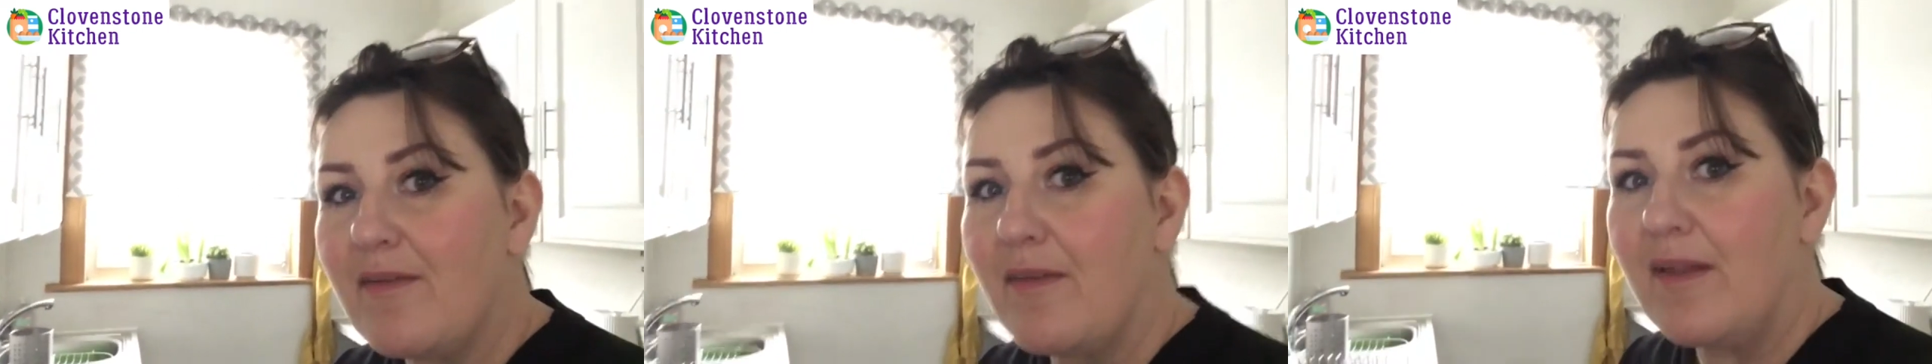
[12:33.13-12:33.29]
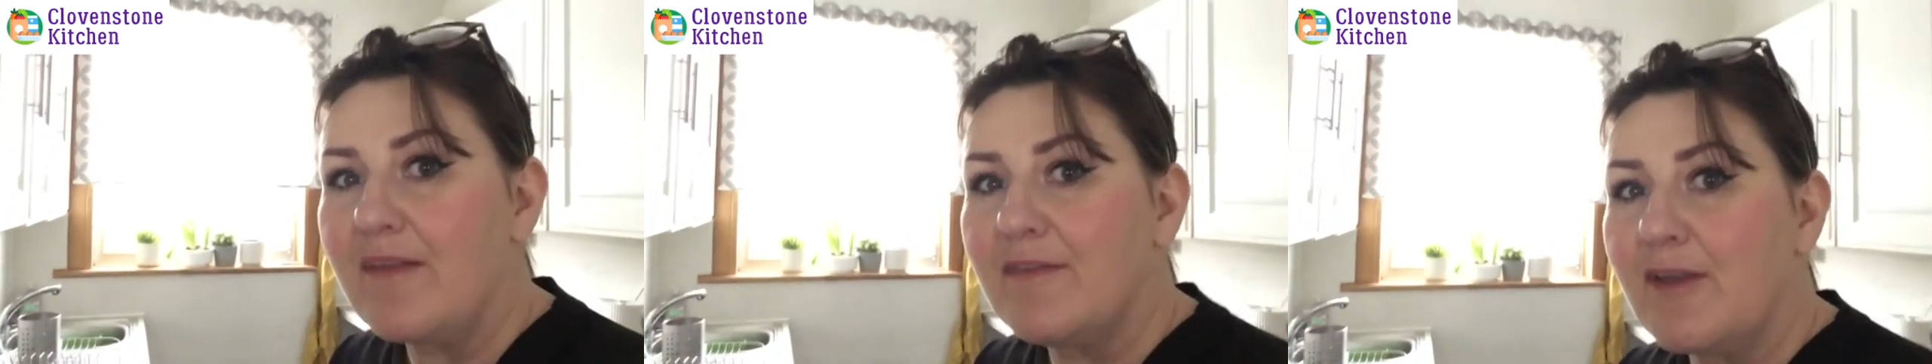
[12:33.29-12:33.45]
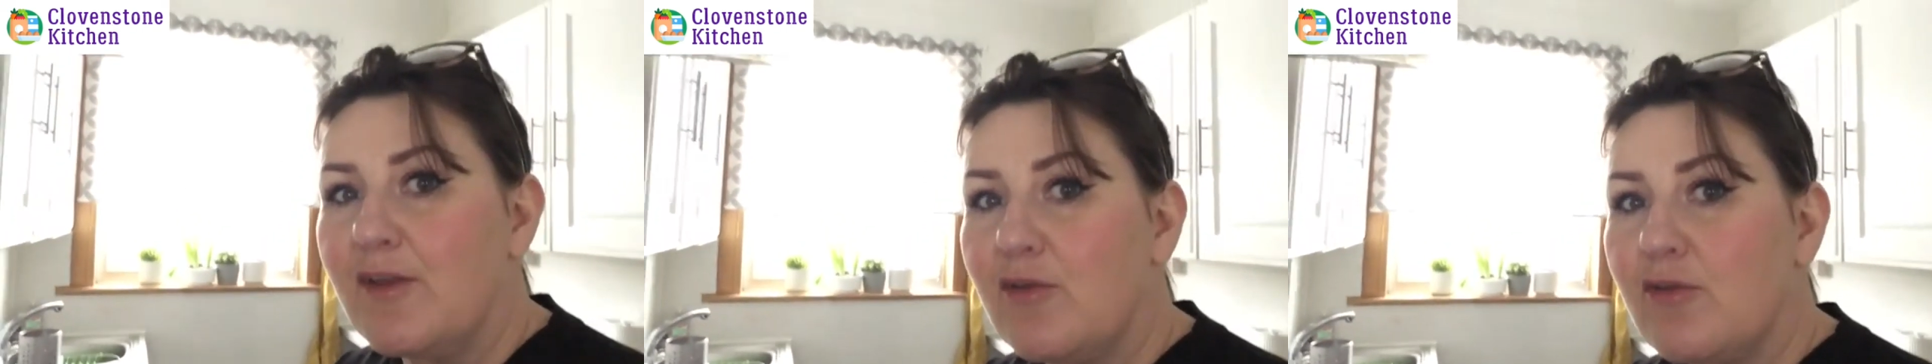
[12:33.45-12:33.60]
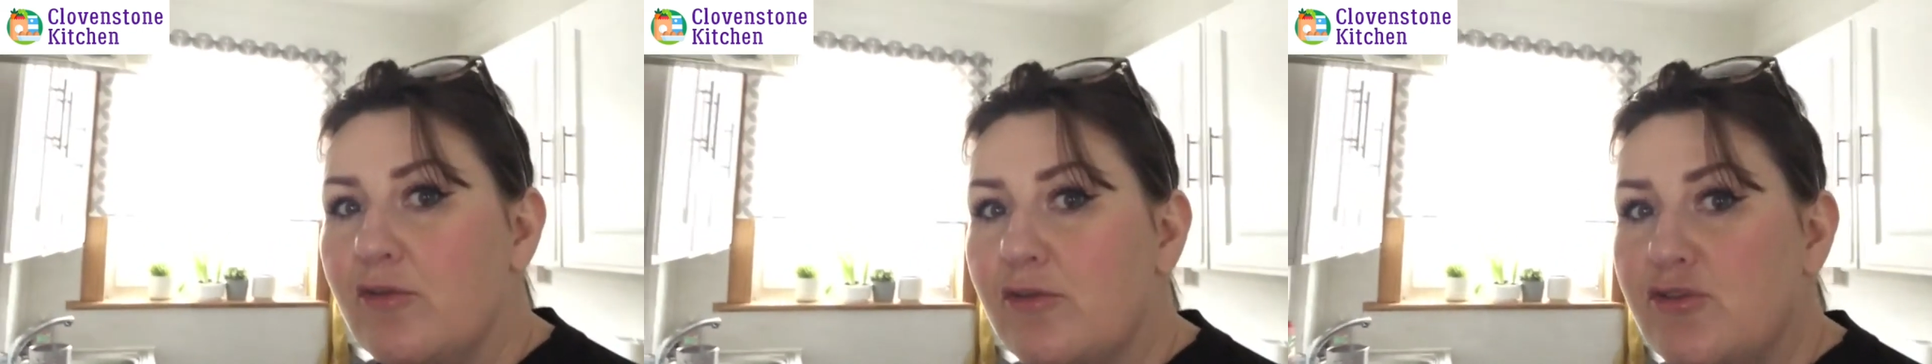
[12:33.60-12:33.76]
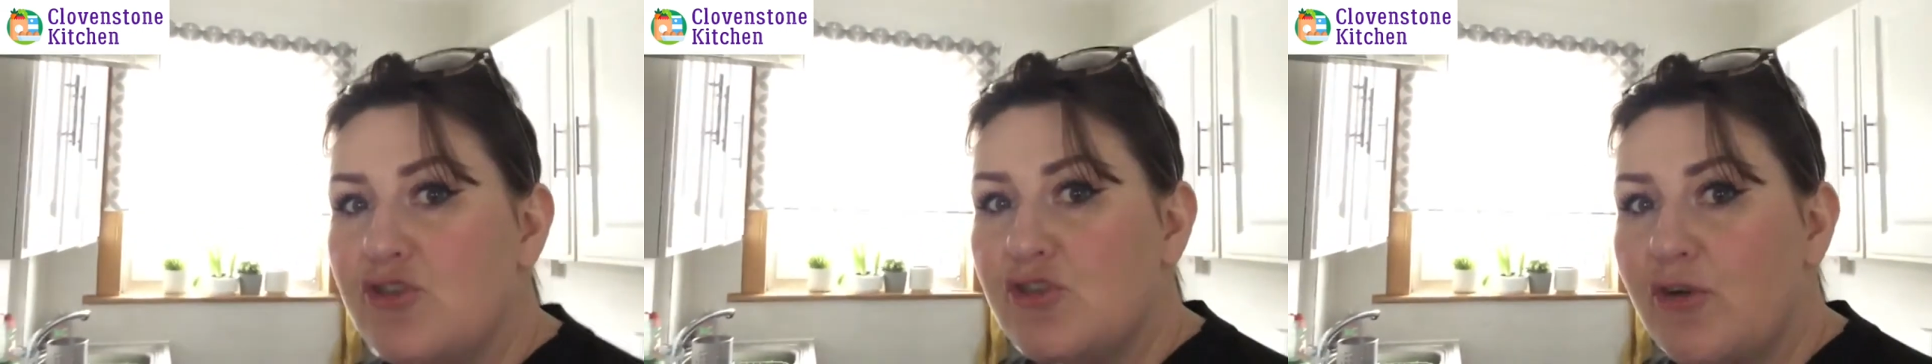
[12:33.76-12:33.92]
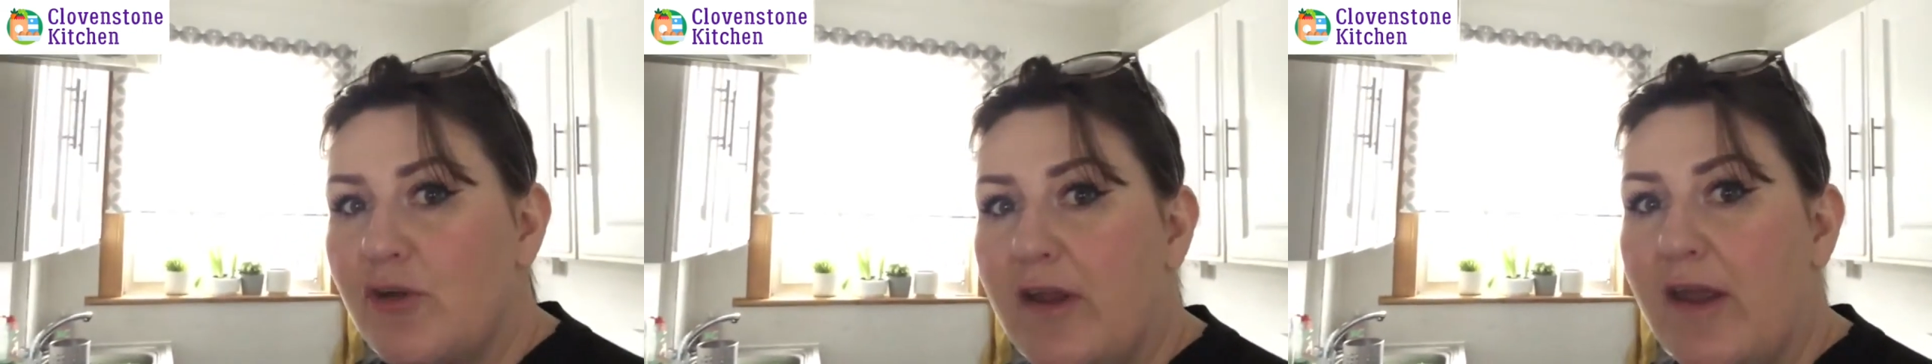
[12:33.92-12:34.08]
and that you'll
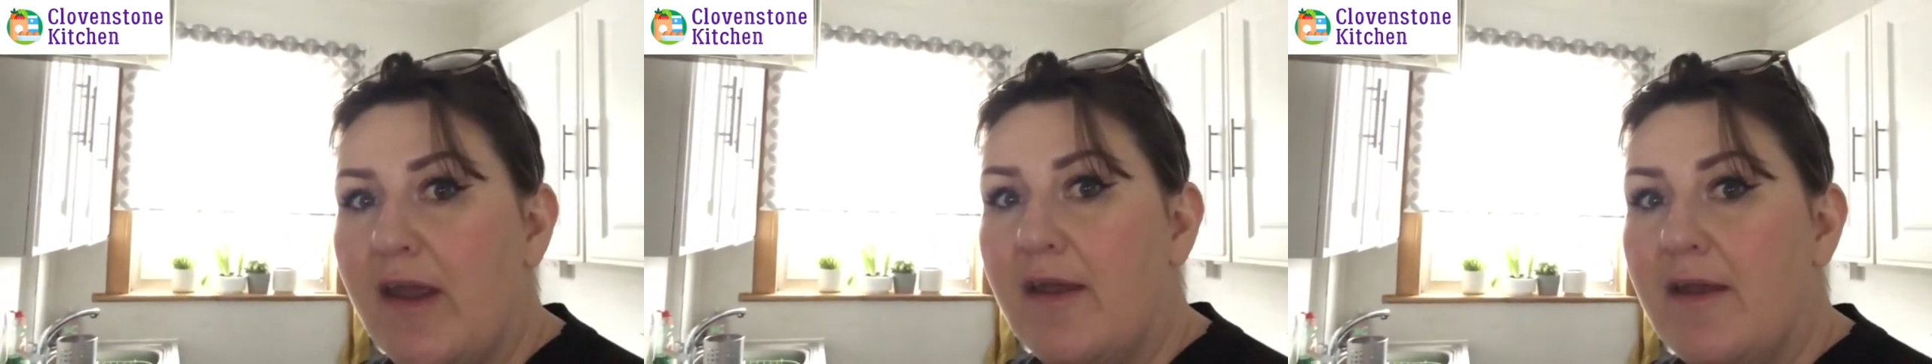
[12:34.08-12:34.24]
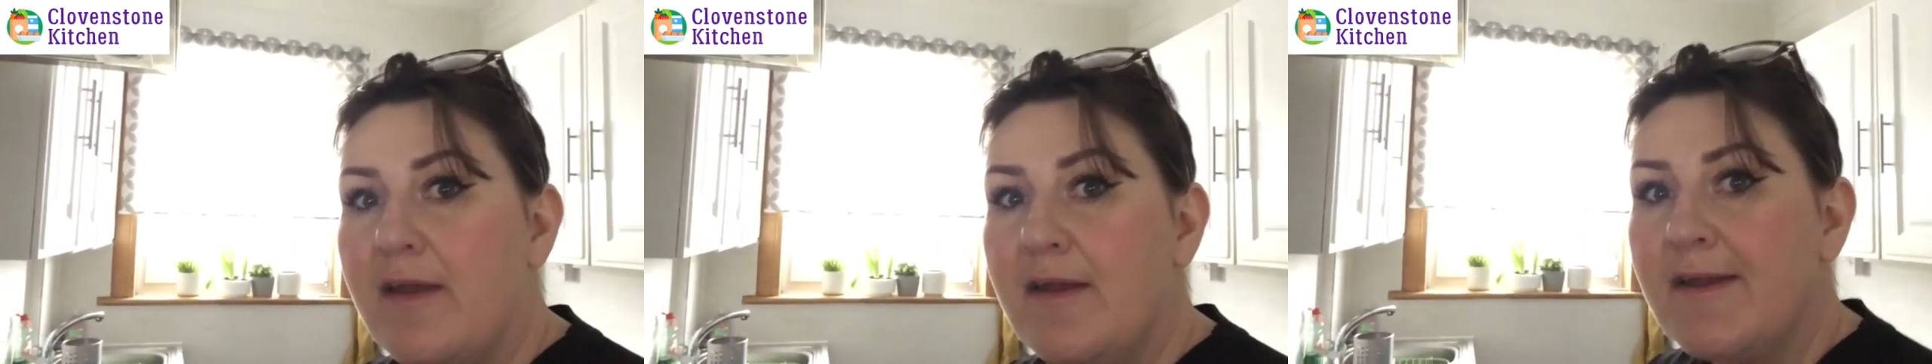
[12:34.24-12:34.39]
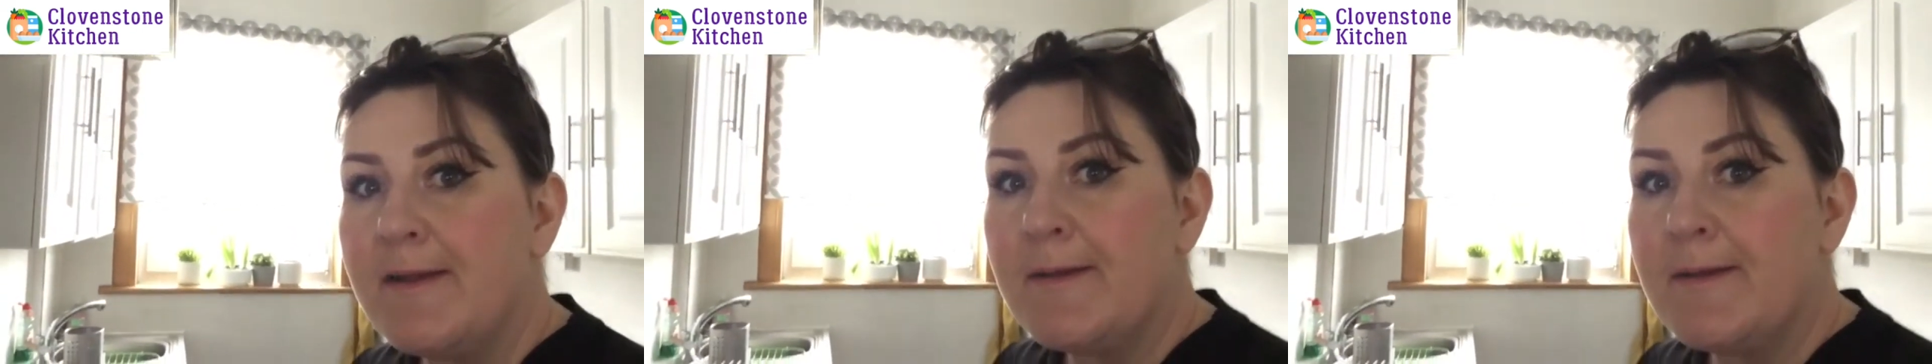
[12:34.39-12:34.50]
enjoy it.